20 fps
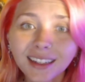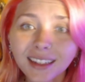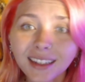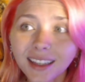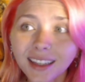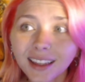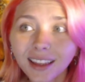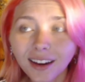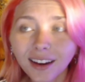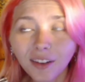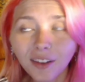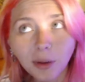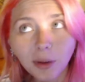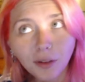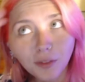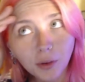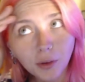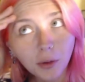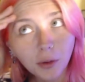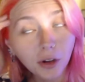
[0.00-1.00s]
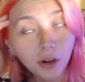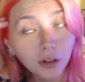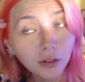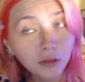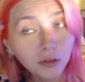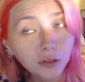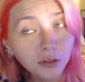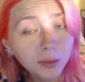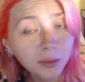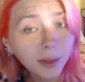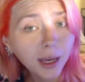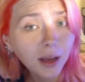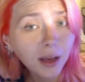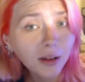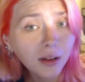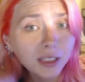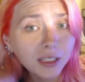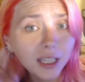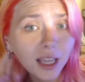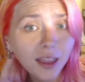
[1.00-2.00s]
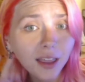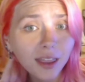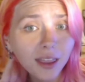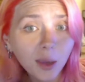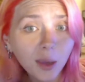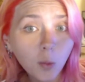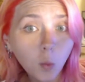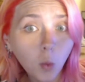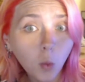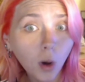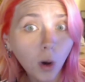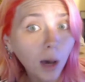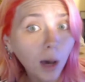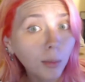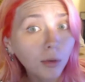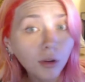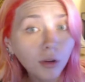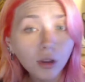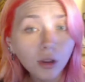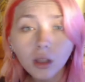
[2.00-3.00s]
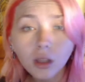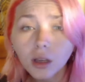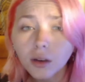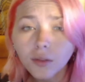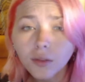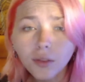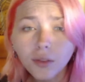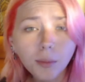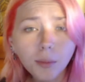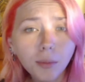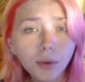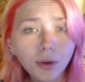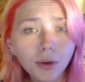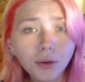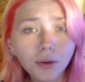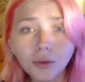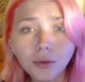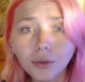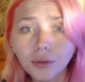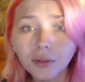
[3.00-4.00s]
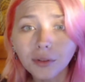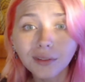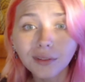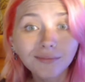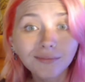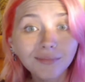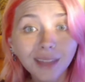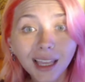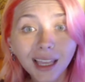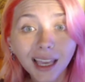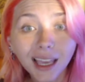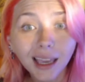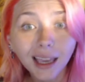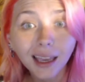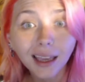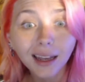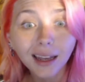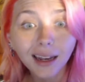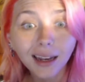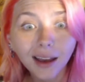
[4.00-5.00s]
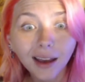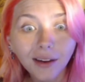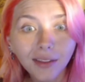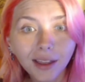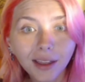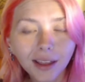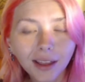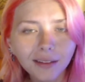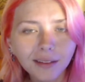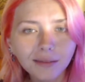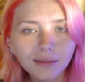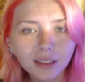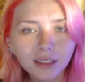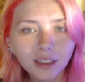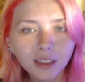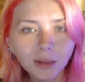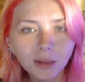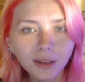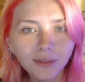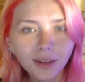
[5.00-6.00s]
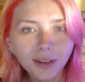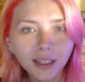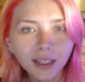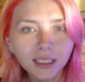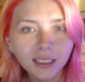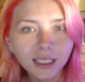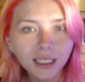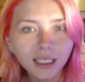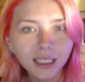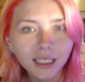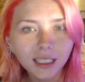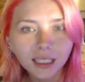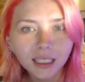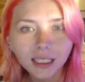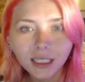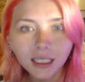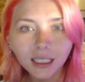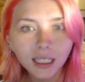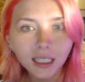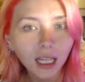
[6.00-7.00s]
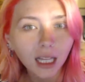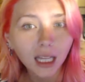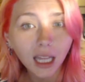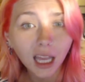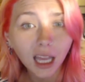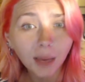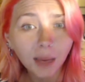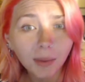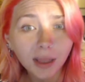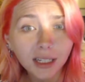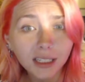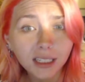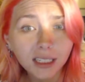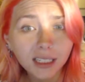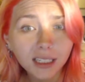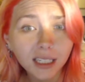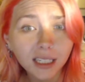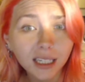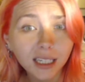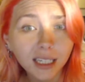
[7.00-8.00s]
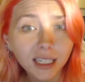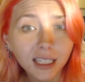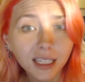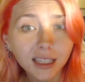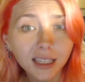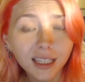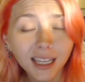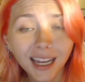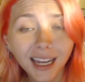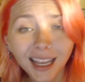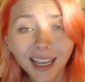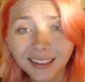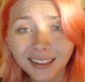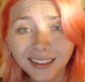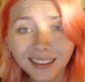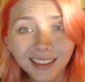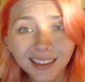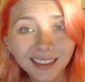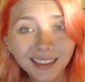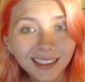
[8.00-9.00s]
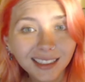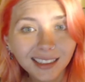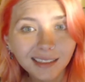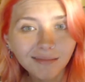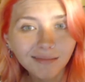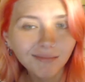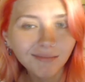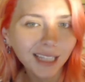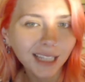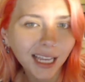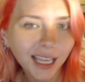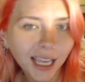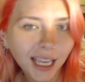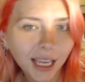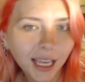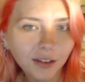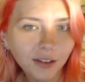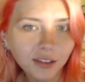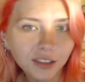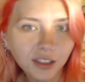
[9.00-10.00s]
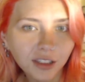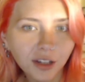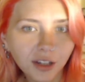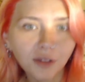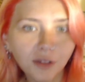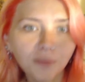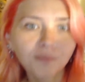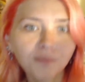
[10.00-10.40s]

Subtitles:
there have been a few articles about the wobble of the moon and how that could be affecting the climate in the next decade or so.